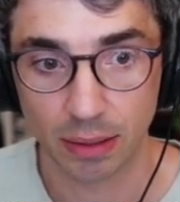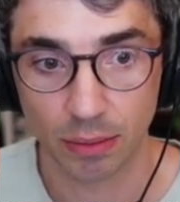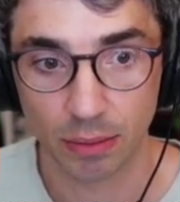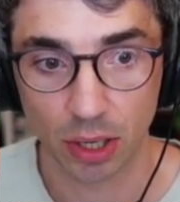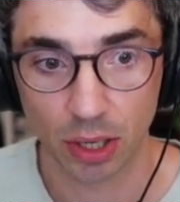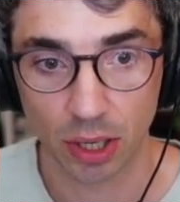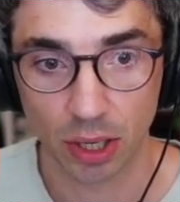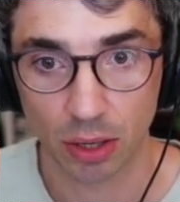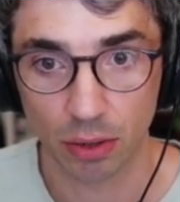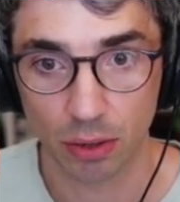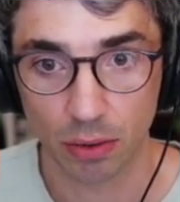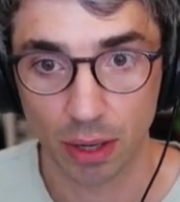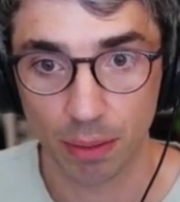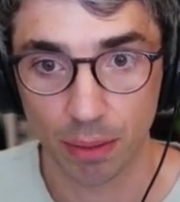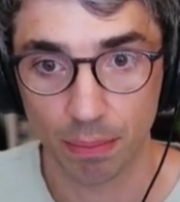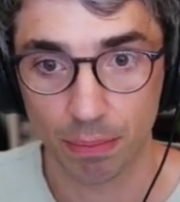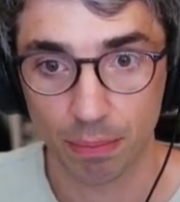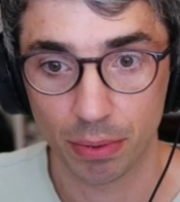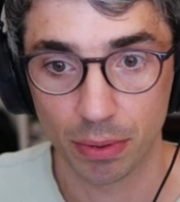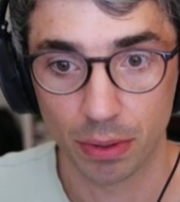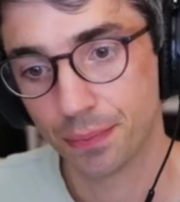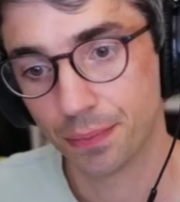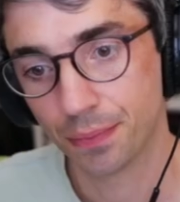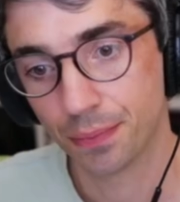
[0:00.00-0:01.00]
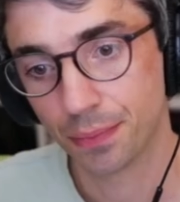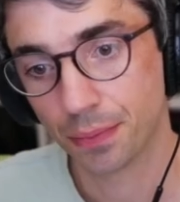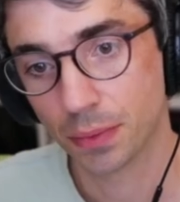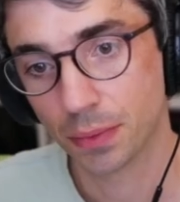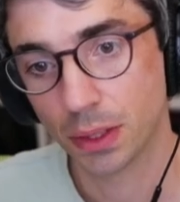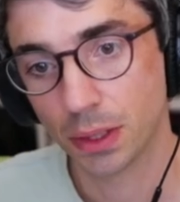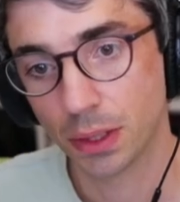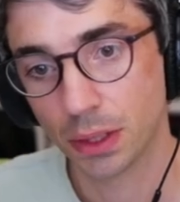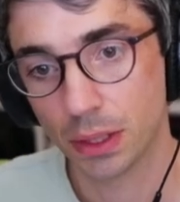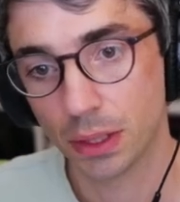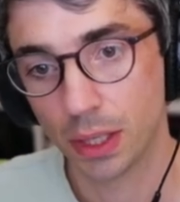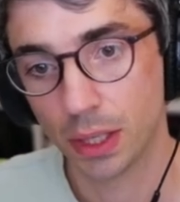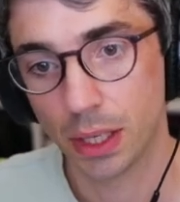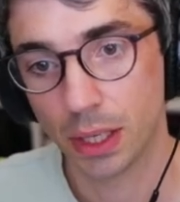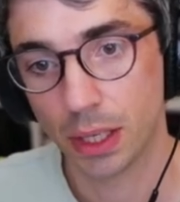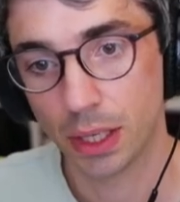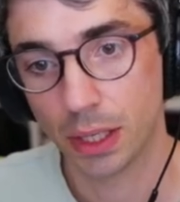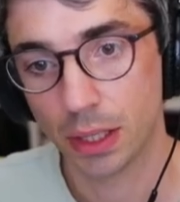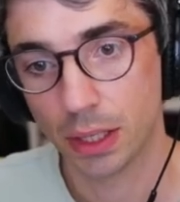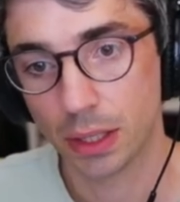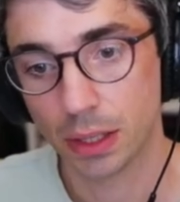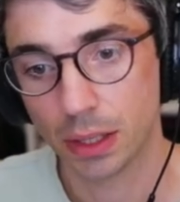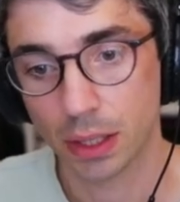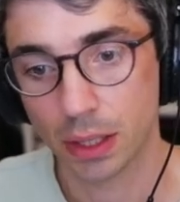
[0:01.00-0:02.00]
We're going to go up.
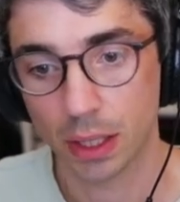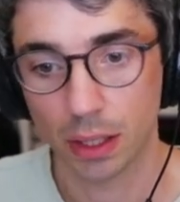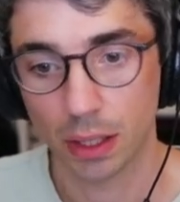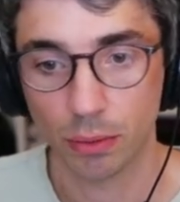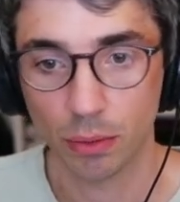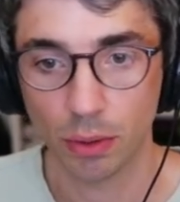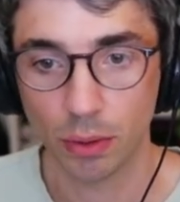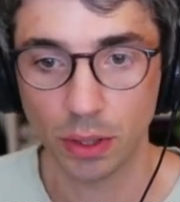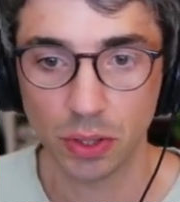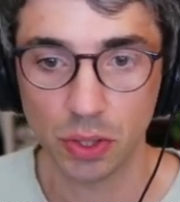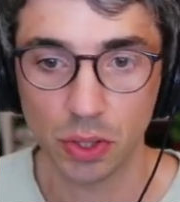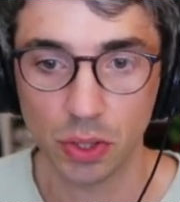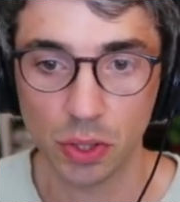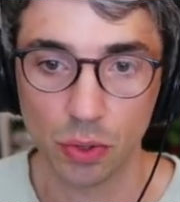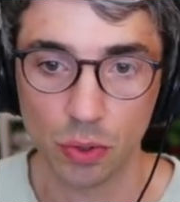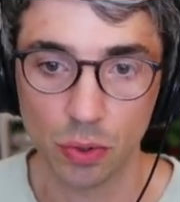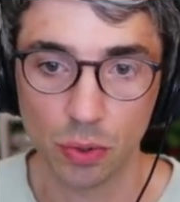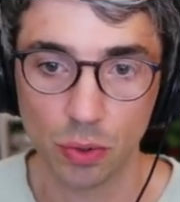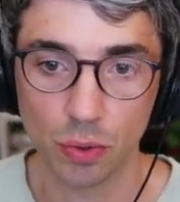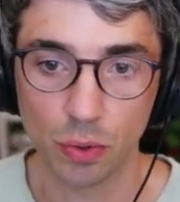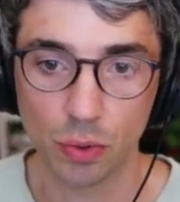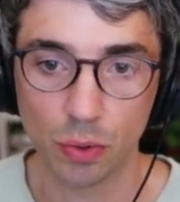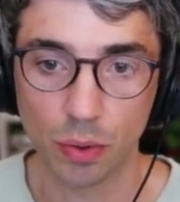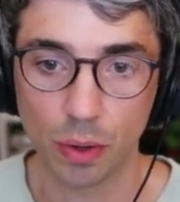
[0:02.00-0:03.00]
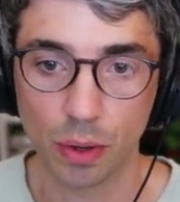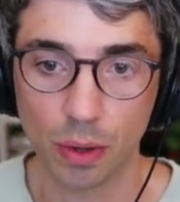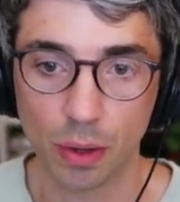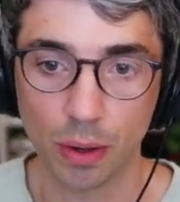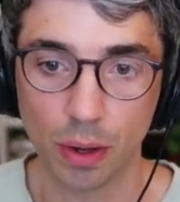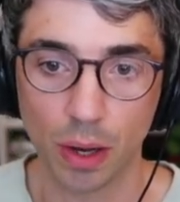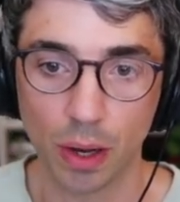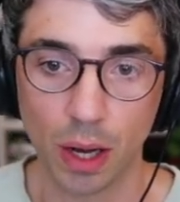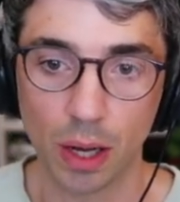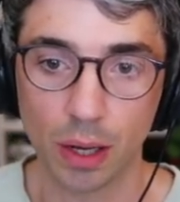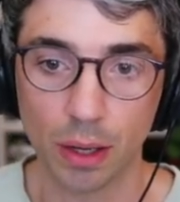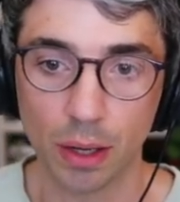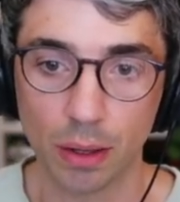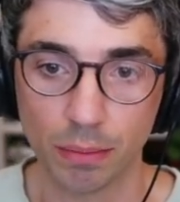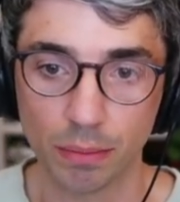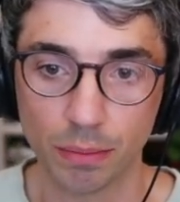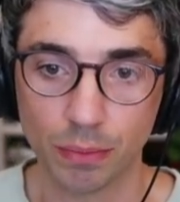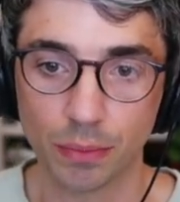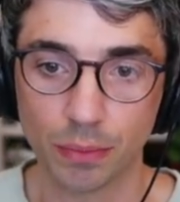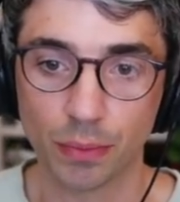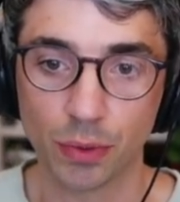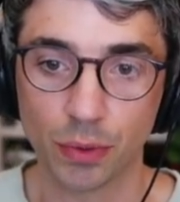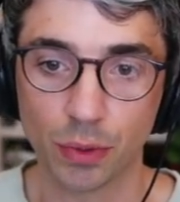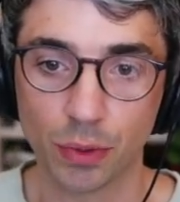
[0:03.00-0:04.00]
And I want to
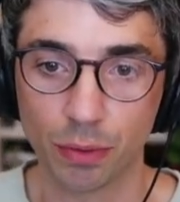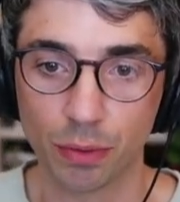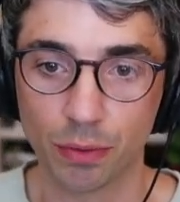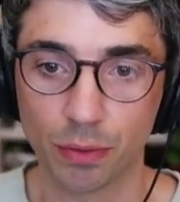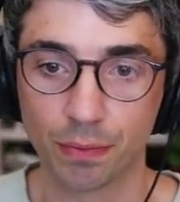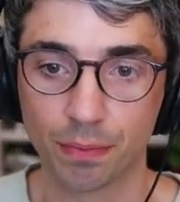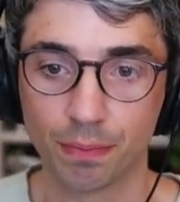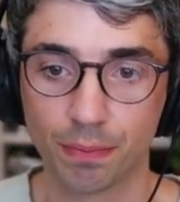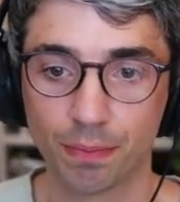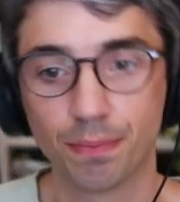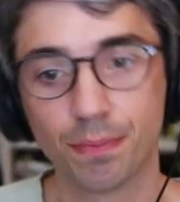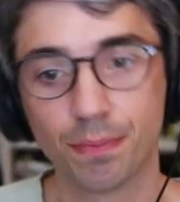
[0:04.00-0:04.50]
sort of